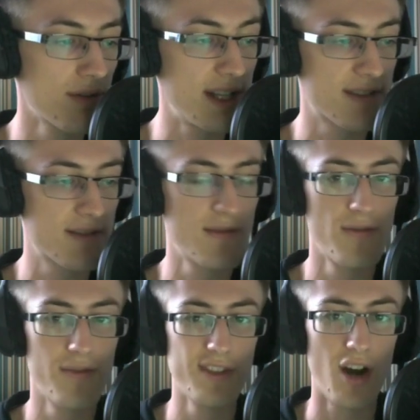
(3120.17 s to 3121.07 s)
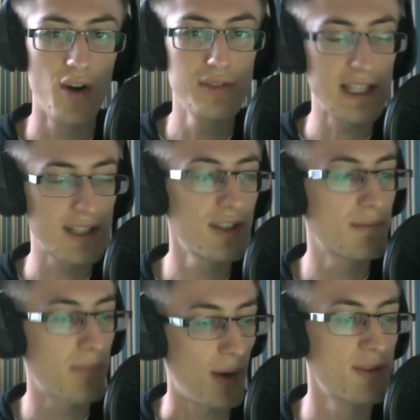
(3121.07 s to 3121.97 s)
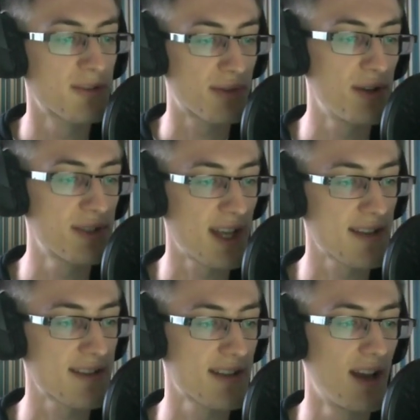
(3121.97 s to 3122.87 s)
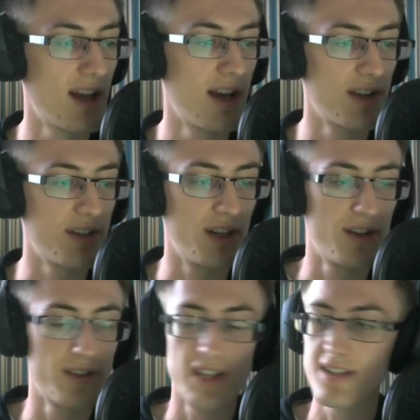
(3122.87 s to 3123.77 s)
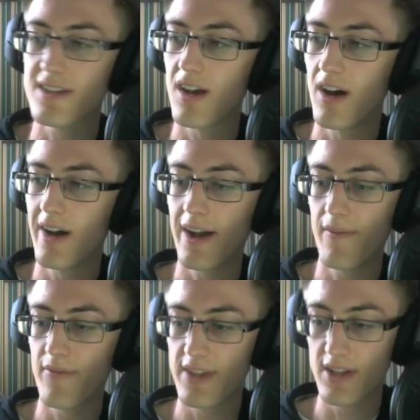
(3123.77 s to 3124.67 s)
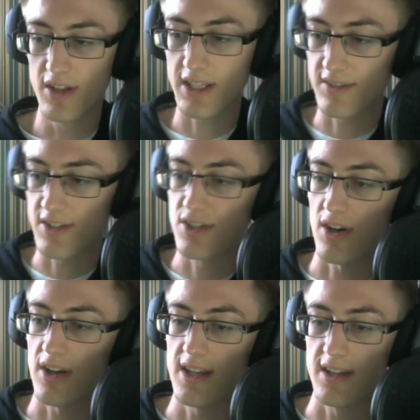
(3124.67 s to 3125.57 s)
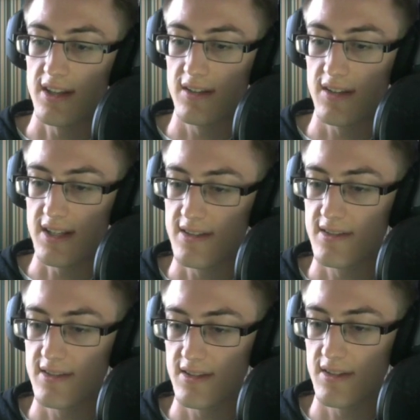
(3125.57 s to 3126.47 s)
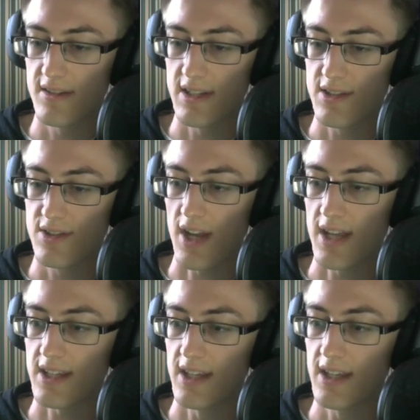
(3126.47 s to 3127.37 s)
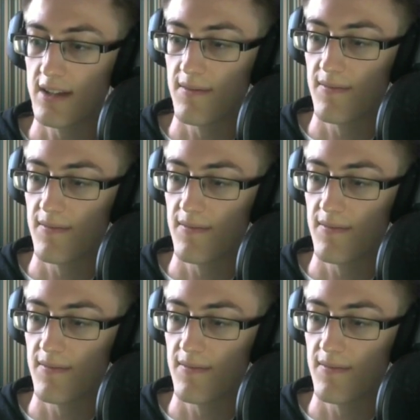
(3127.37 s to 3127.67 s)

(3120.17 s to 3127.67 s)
is only good post-processed. You know, there's like this shot here is shaky.